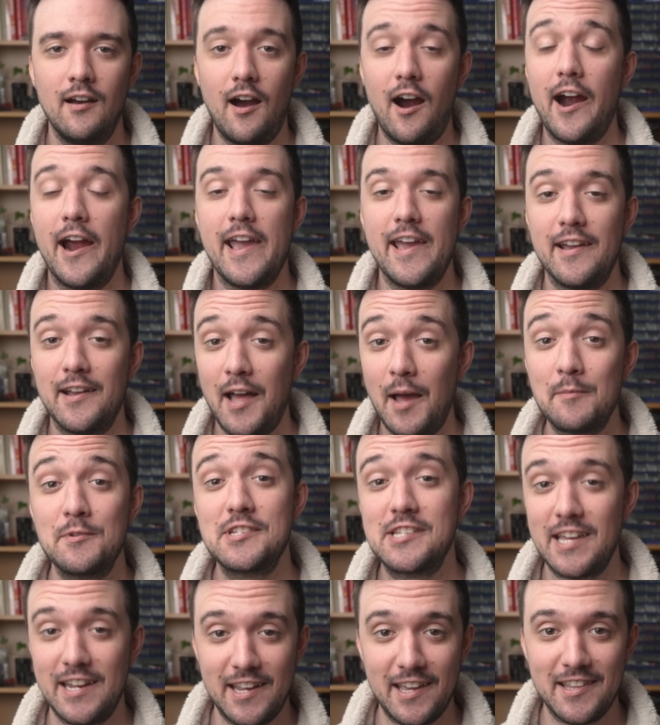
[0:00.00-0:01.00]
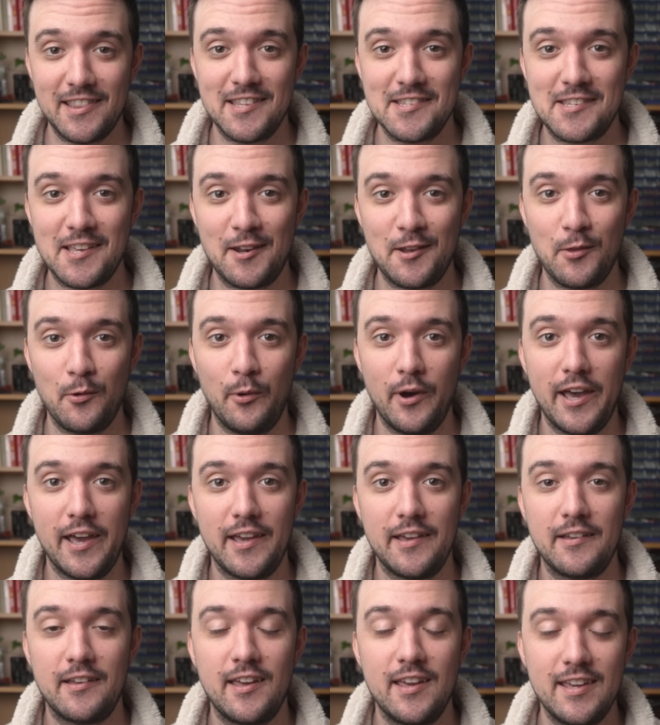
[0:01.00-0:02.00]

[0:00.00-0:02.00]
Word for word: All right, I'm just gonna get this out of the way.